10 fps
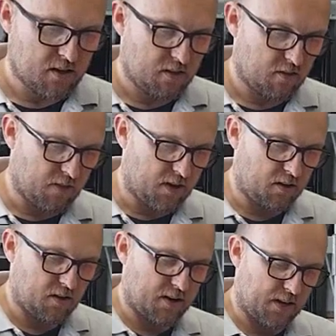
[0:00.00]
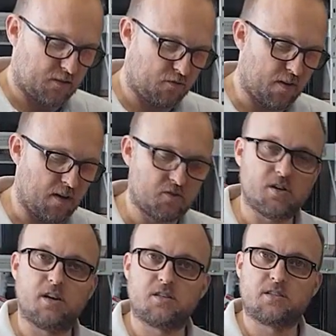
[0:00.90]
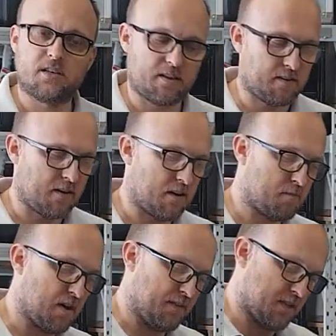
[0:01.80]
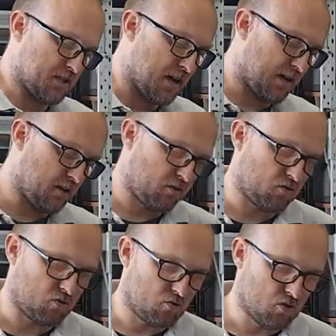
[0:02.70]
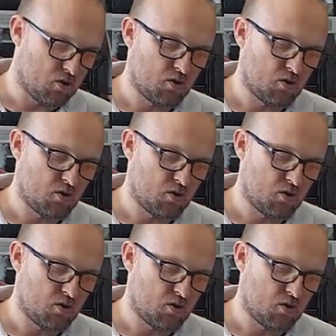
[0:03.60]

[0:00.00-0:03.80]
We can connect 5 chargers at a time, and they cycle through